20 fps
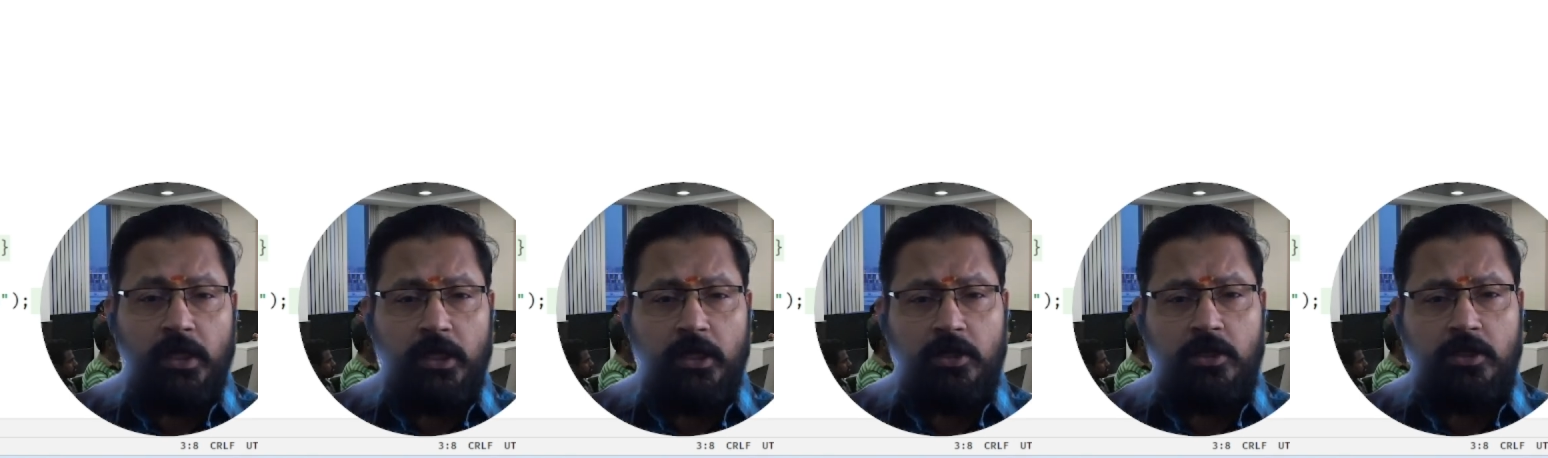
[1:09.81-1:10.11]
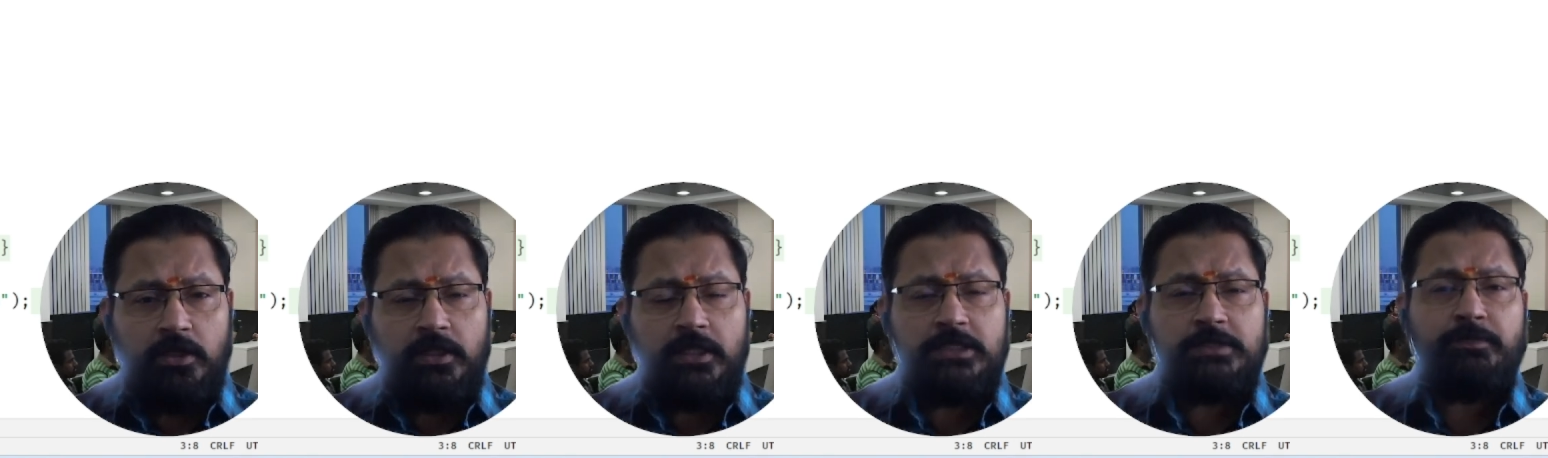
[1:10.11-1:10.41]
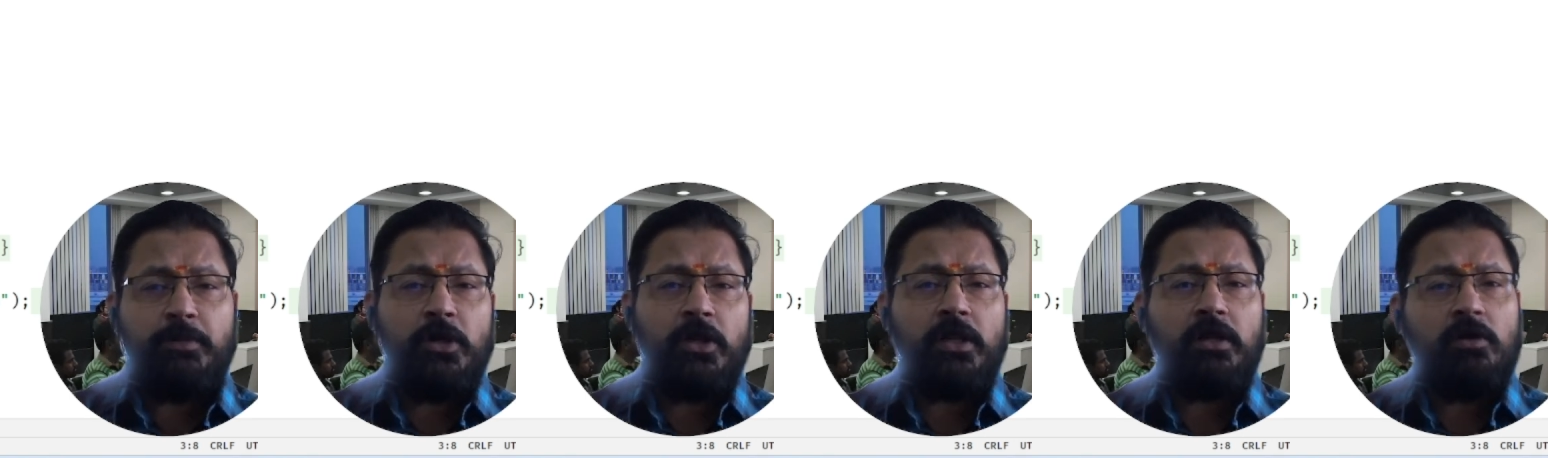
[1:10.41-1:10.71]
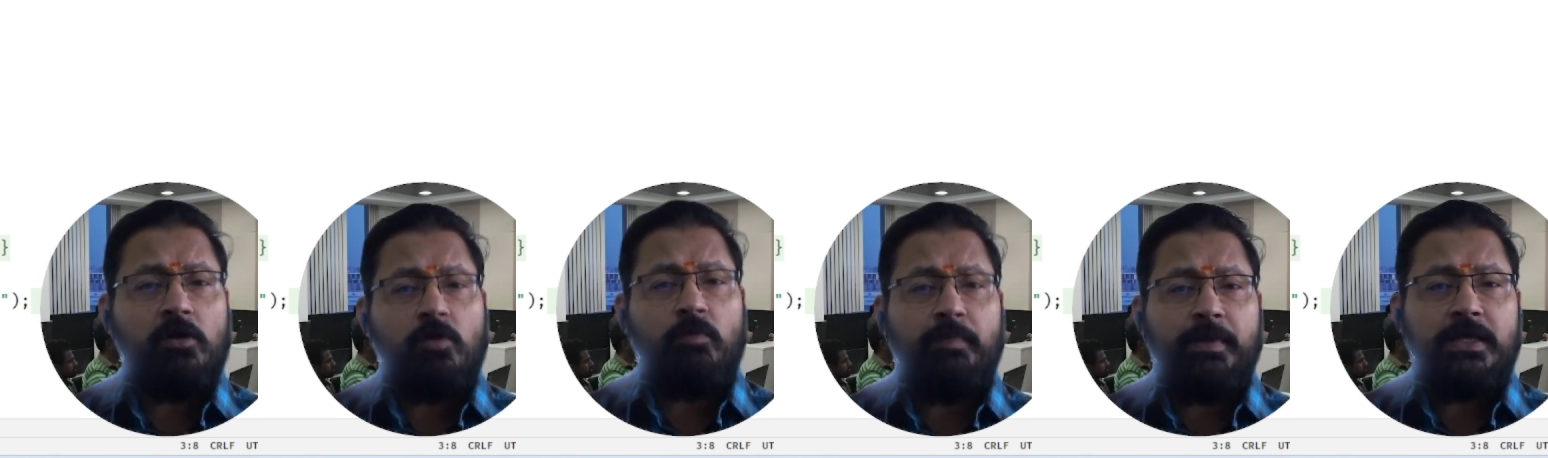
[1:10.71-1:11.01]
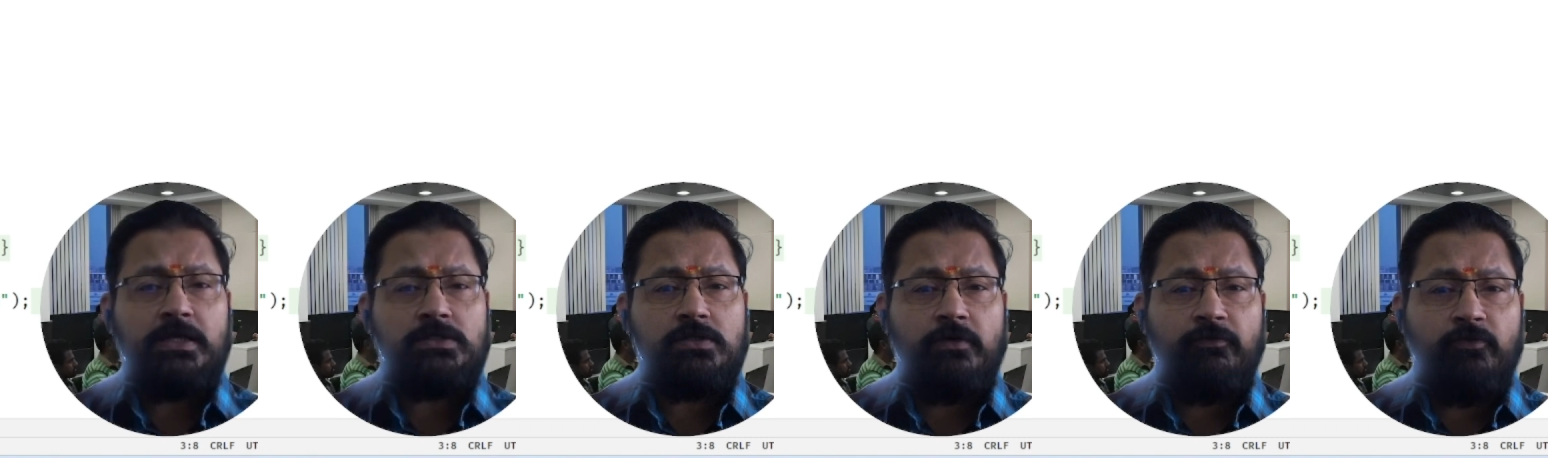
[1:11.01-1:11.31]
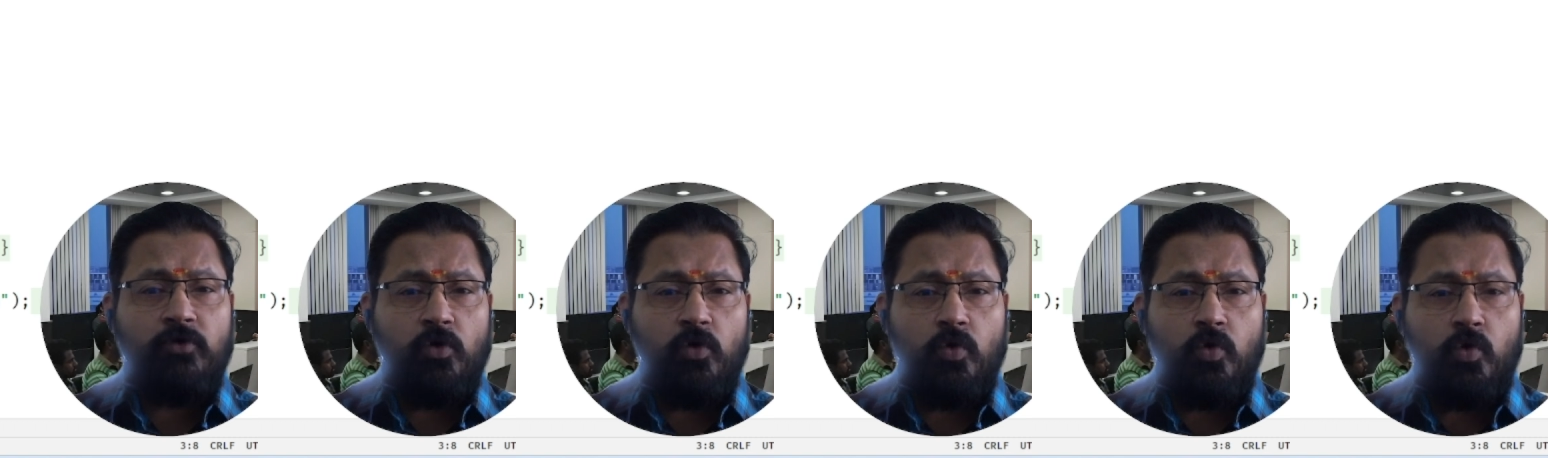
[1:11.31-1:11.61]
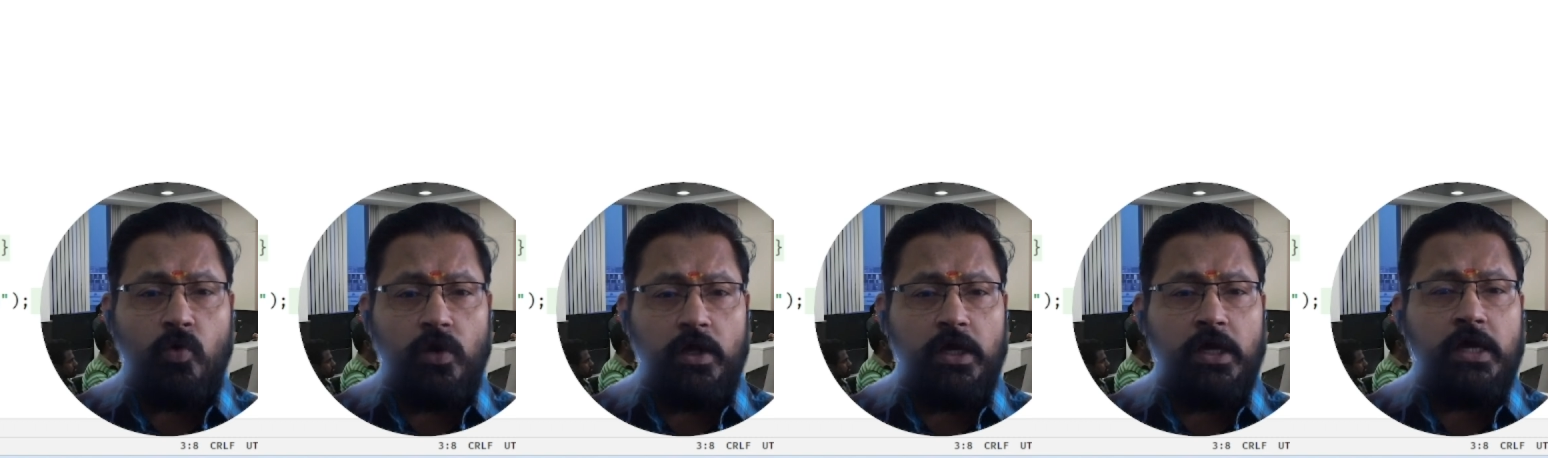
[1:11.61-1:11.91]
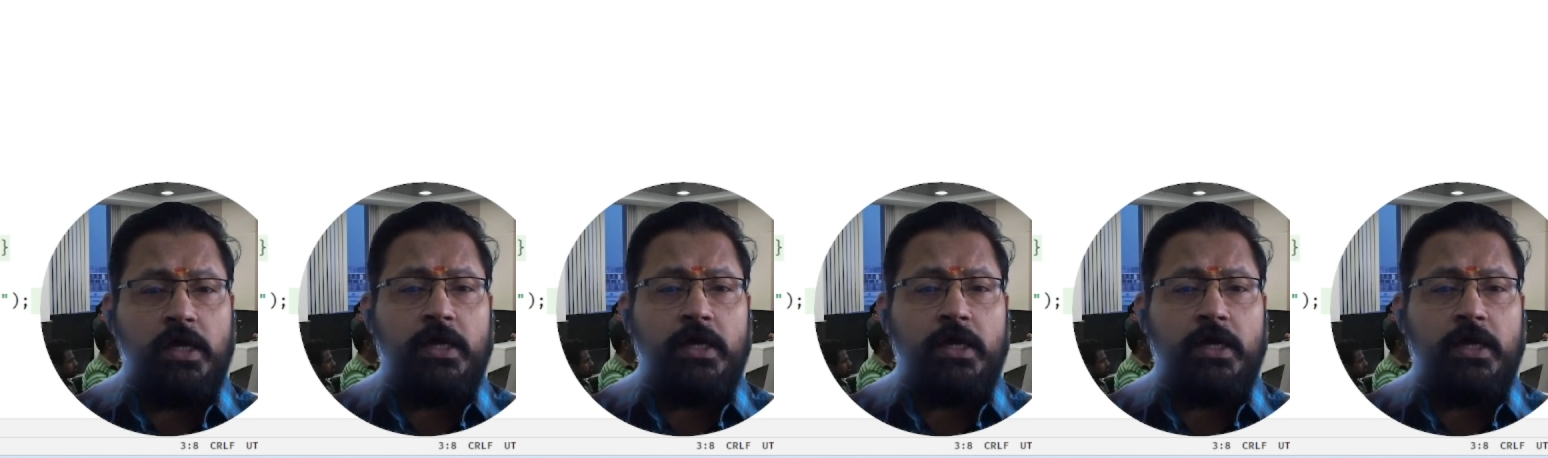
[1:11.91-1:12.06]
In this particular piece of code,